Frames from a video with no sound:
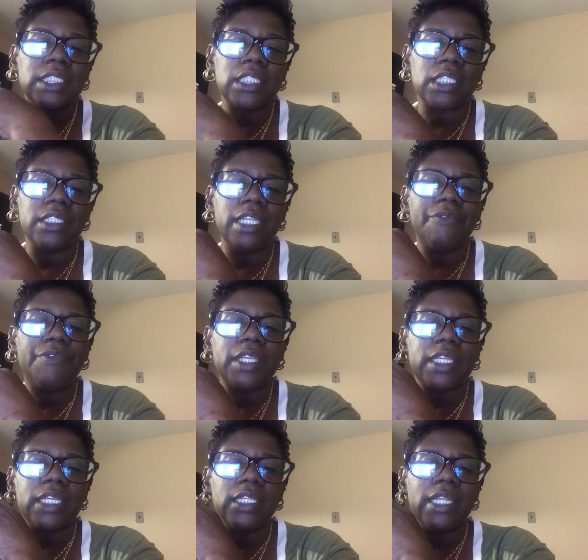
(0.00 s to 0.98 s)

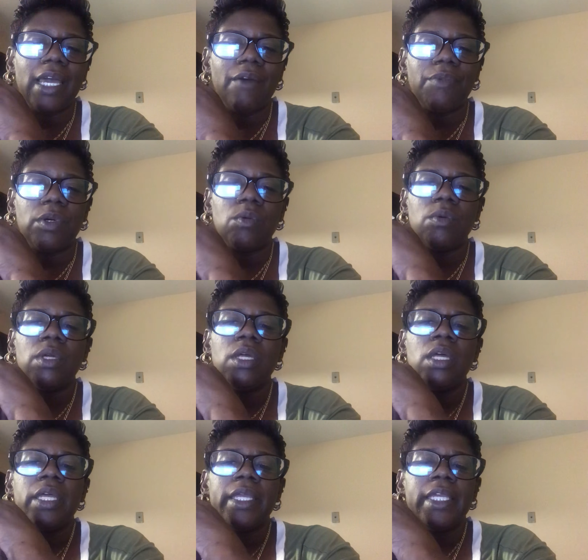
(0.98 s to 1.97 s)
significant level
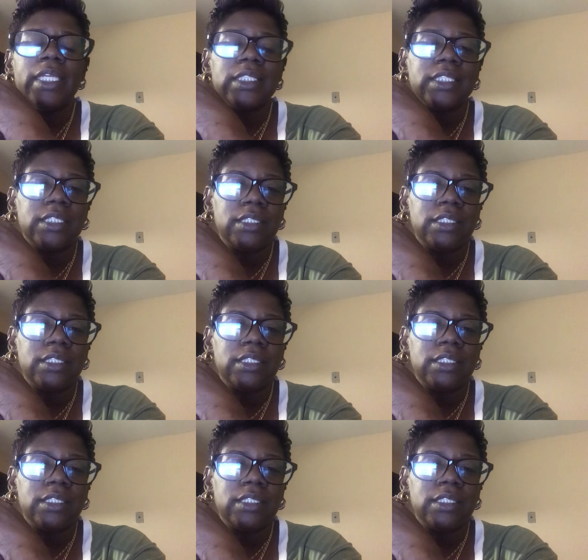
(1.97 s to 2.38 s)
is